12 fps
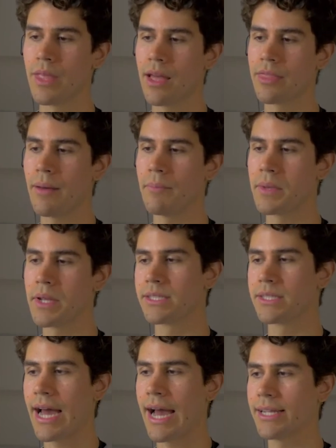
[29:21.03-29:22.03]
that means
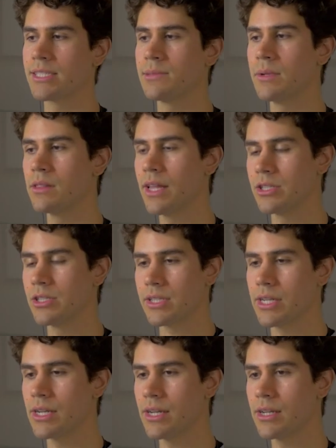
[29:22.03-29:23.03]
it has to be
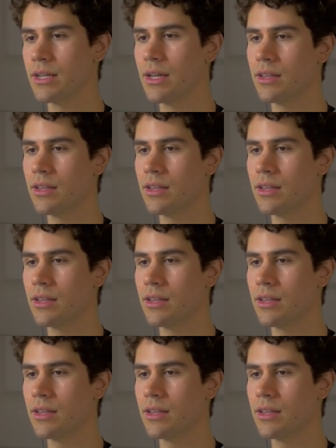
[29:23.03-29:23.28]
legislated.